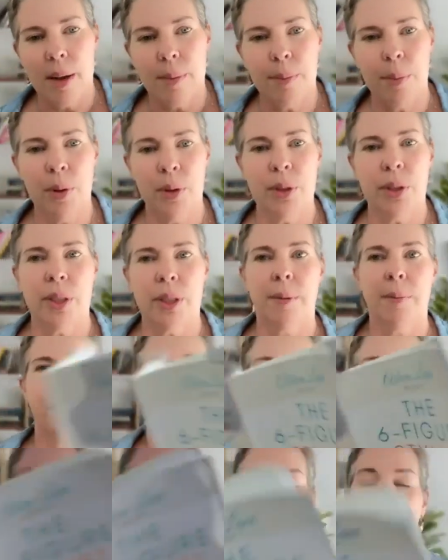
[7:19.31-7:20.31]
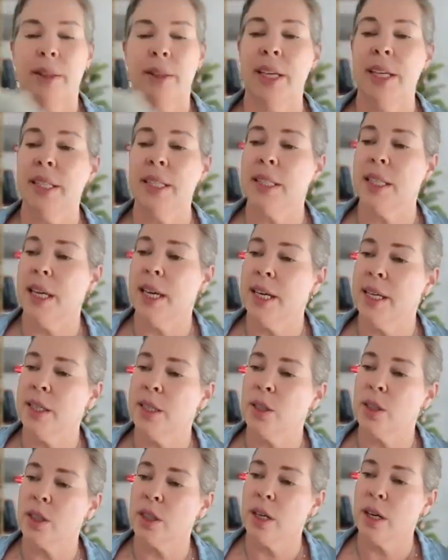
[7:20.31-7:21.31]
but this
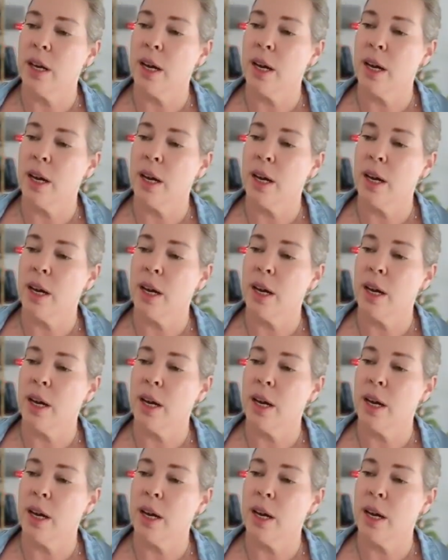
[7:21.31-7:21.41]
is,